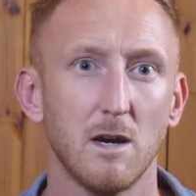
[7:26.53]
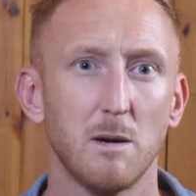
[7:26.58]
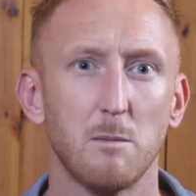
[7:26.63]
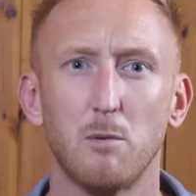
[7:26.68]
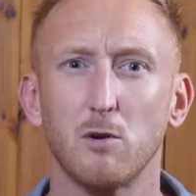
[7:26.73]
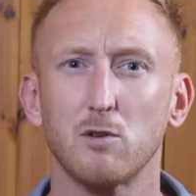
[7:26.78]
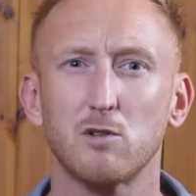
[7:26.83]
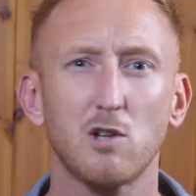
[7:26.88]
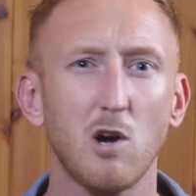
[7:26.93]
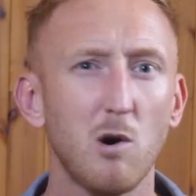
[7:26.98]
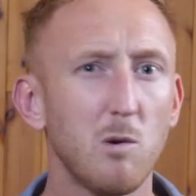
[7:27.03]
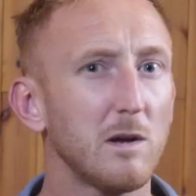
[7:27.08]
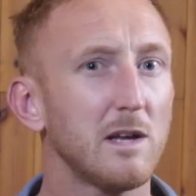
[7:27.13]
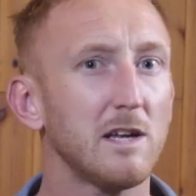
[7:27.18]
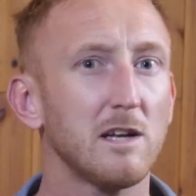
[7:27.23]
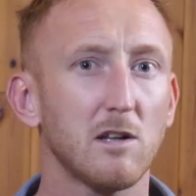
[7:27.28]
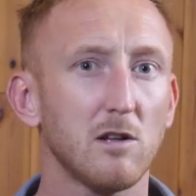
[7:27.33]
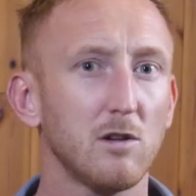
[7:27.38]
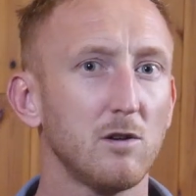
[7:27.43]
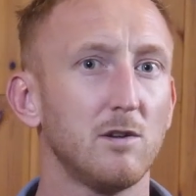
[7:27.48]
But don't
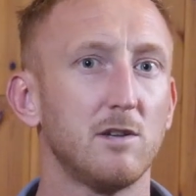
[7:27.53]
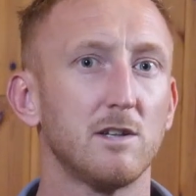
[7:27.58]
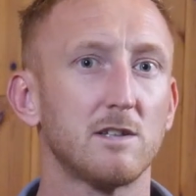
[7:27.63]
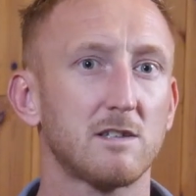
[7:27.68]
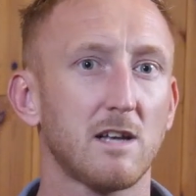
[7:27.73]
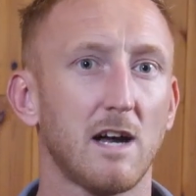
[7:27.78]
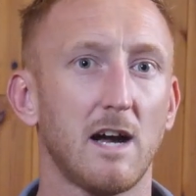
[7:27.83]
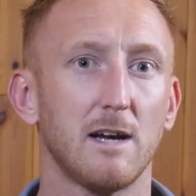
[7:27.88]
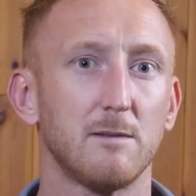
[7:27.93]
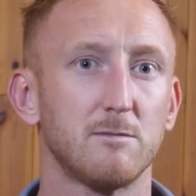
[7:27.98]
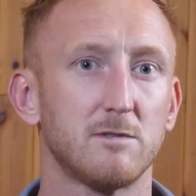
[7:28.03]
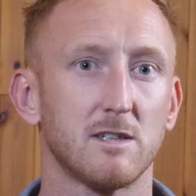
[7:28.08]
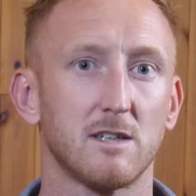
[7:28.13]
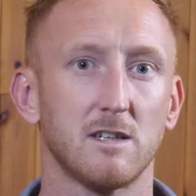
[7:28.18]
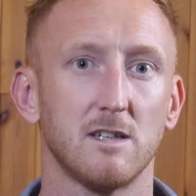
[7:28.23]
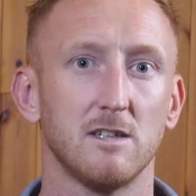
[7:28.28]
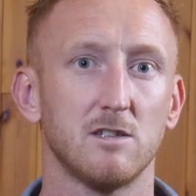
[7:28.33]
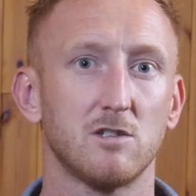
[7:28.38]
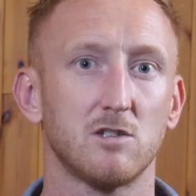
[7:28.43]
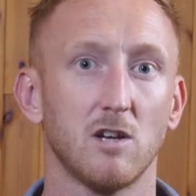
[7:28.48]
include a time
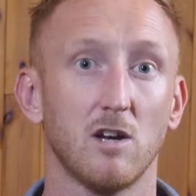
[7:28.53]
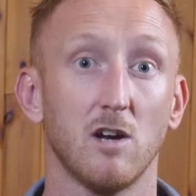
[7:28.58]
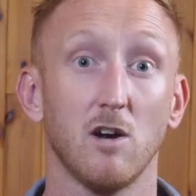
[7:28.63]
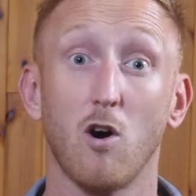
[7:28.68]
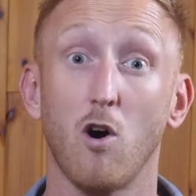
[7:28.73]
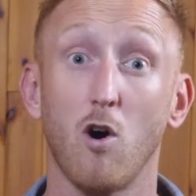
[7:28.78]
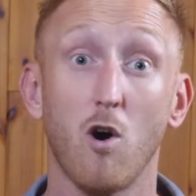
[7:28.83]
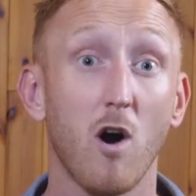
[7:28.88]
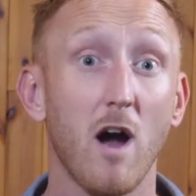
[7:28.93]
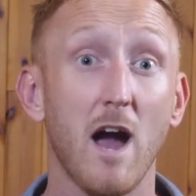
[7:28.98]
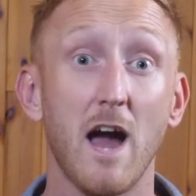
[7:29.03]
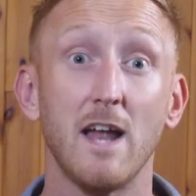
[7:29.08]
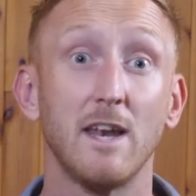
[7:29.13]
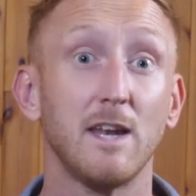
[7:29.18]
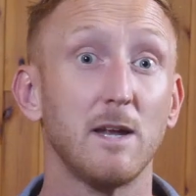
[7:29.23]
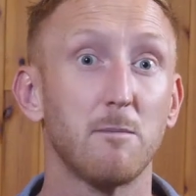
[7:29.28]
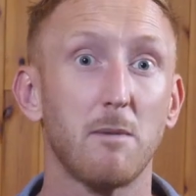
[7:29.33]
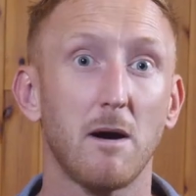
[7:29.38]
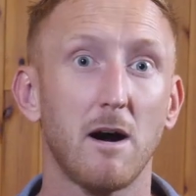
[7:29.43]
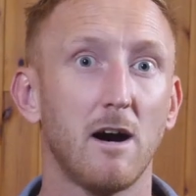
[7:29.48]
signature or
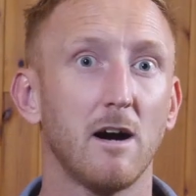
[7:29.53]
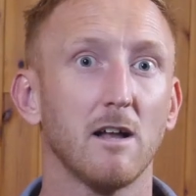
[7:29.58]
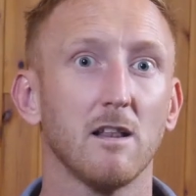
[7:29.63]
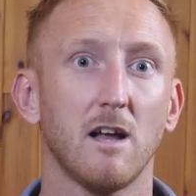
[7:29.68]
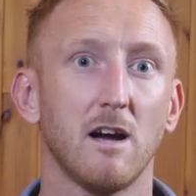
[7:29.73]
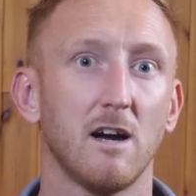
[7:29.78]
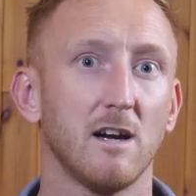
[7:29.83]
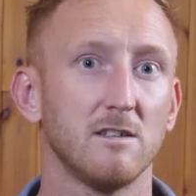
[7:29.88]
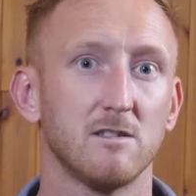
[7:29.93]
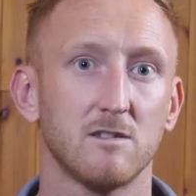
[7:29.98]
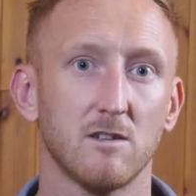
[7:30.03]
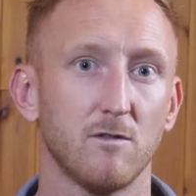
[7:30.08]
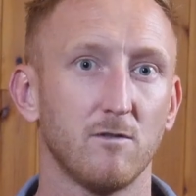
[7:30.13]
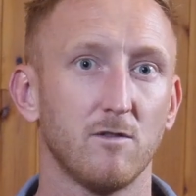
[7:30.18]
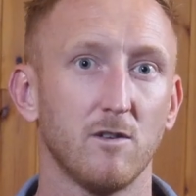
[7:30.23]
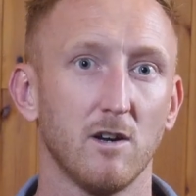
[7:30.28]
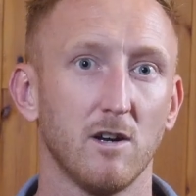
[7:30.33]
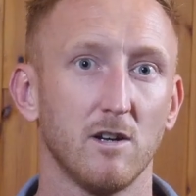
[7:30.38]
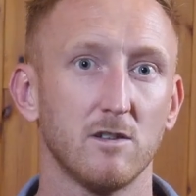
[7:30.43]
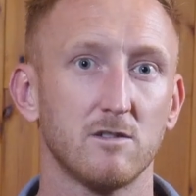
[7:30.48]
any bar lines at
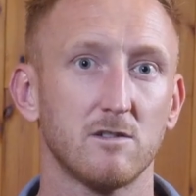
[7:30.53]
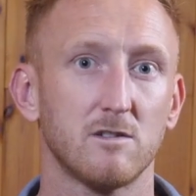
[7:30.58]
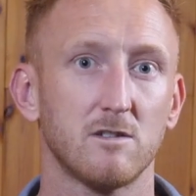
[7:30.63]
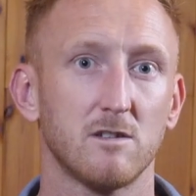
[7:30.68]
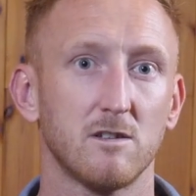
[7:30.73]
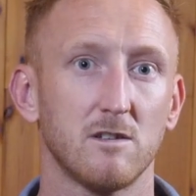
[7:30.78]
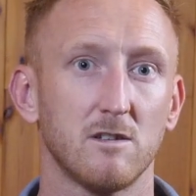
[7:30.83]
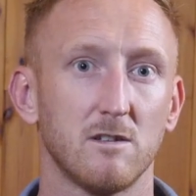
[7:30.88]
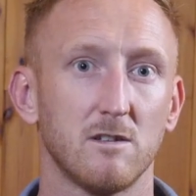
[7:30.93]
first.